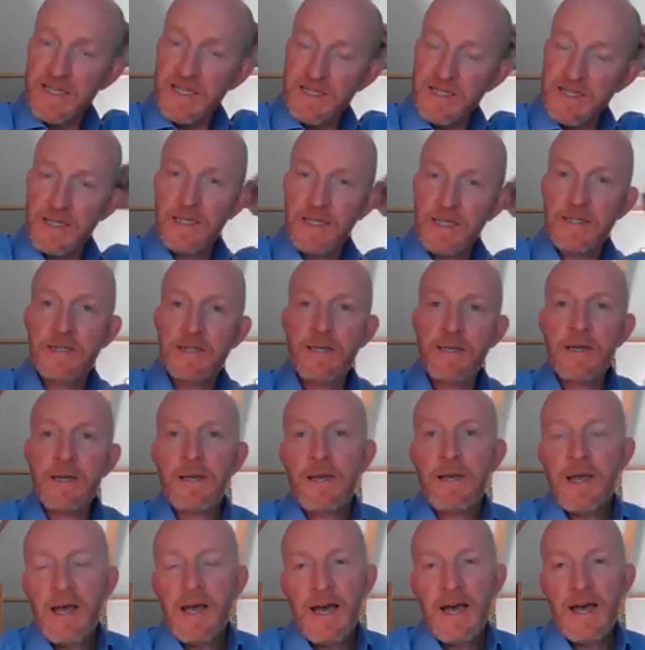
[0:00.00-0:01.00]
is that
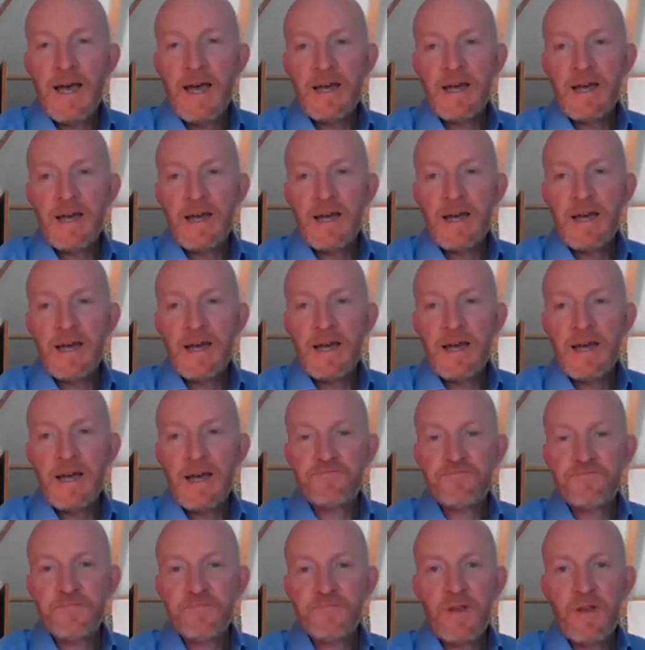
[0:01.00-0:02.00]

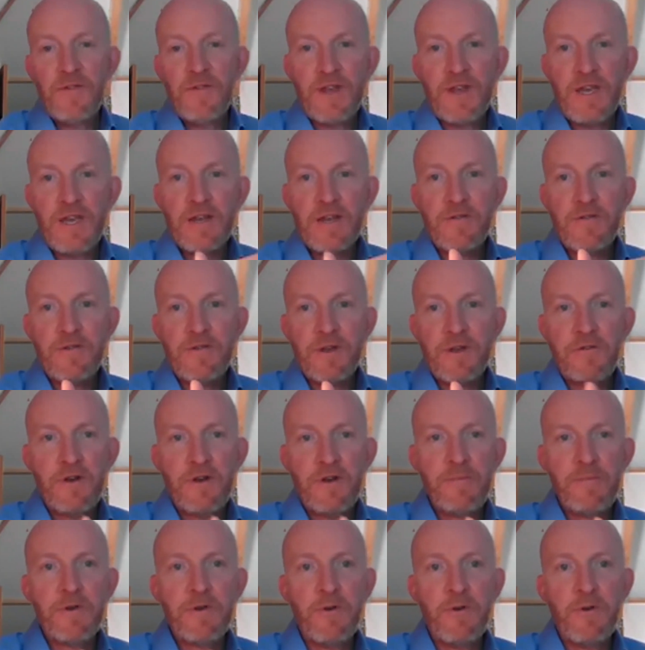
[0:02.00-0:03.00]
the
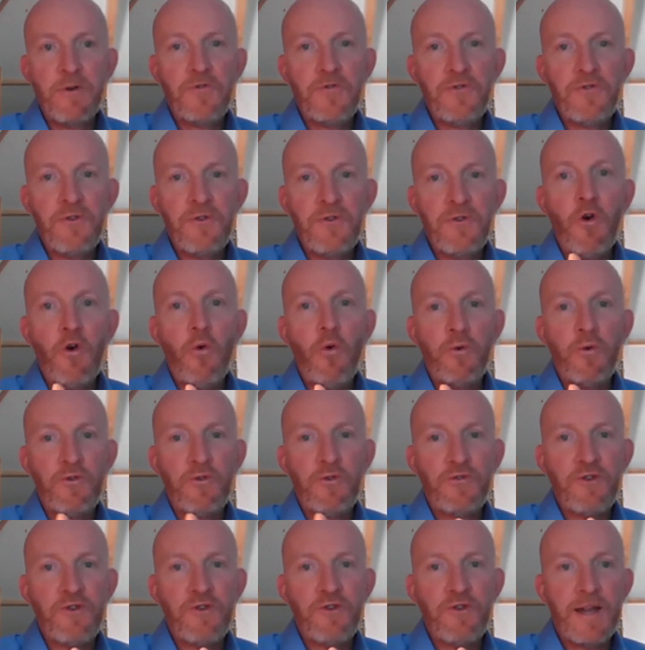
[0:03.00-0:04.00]
criminals are
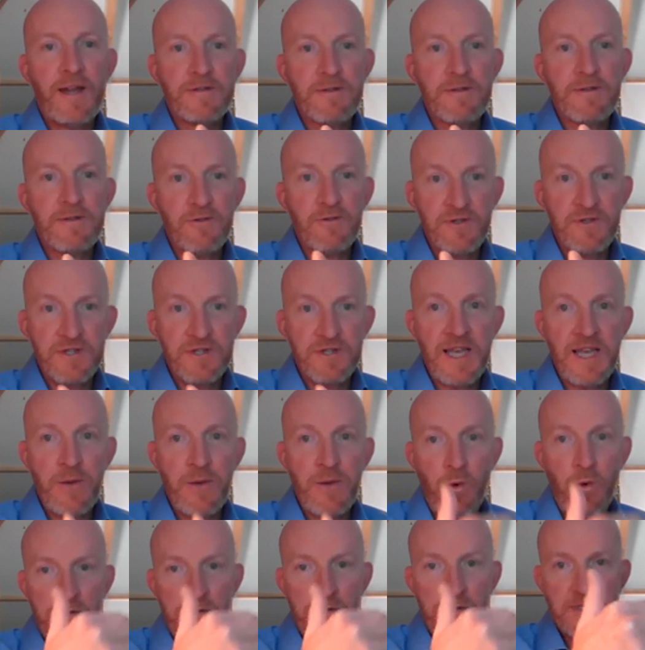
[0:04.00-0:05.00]
always trying to stay
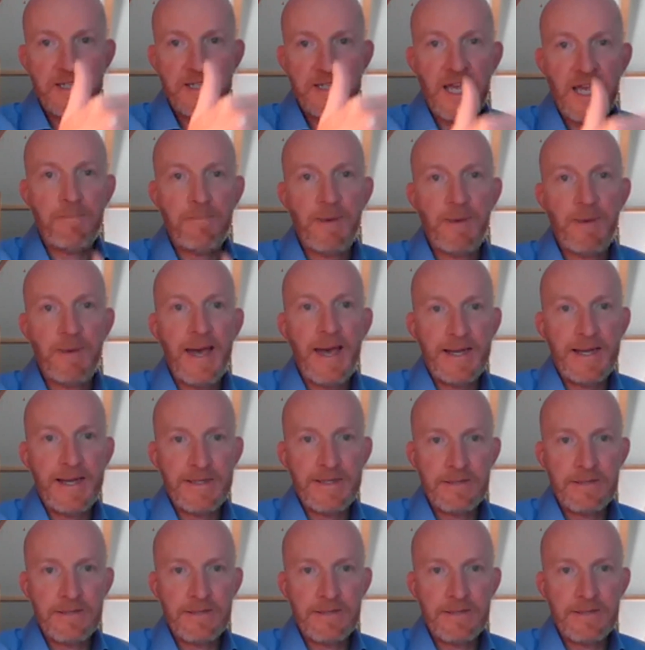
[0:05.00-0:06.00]
one step
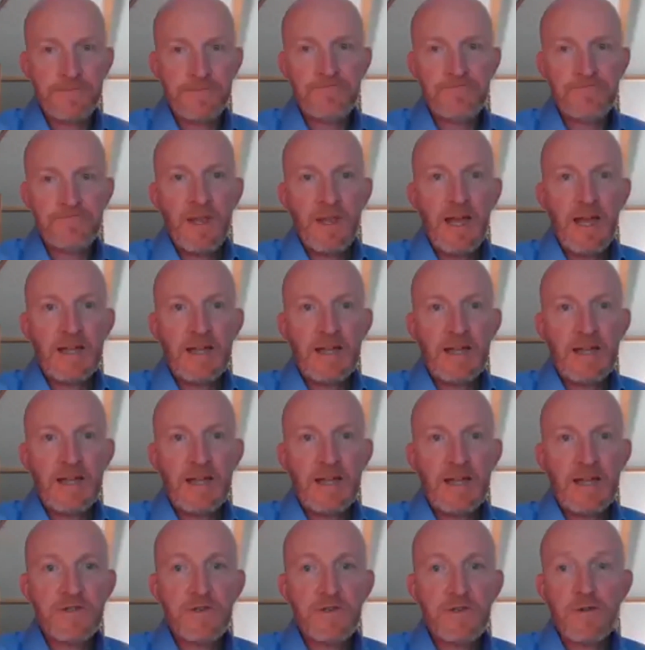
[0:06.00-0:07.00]
ahead, and
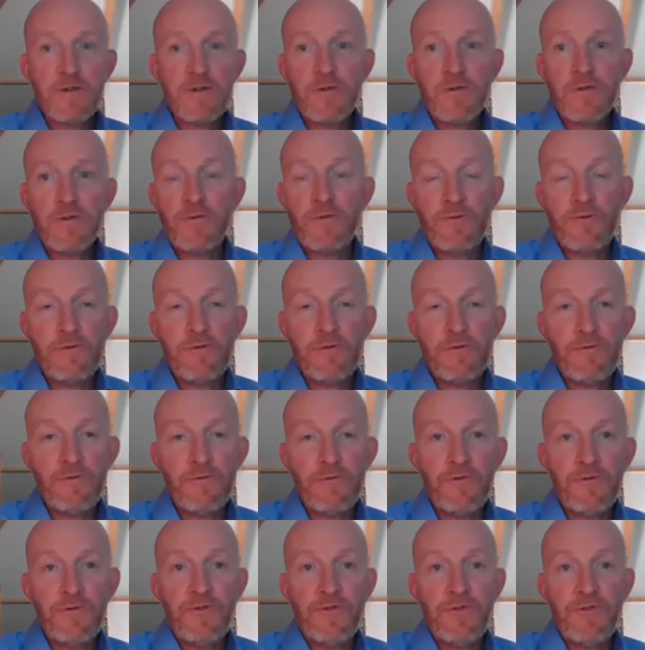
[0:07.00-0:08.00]
you've
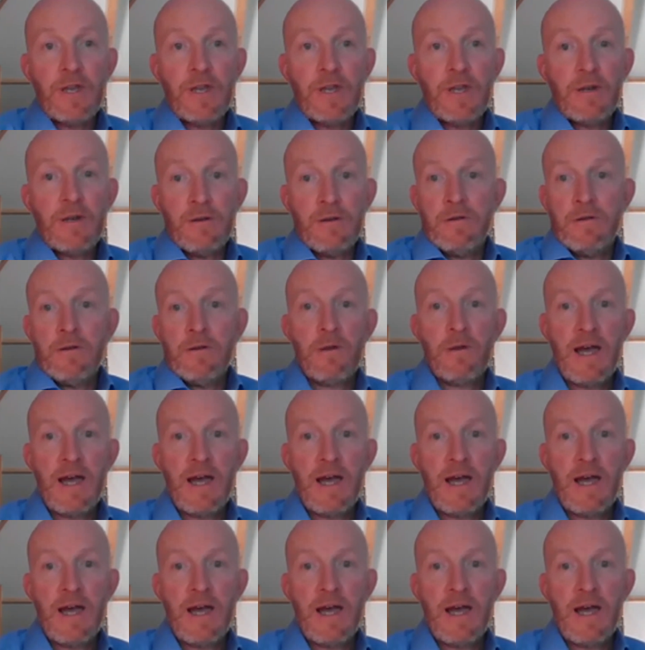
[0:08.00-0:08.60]
seen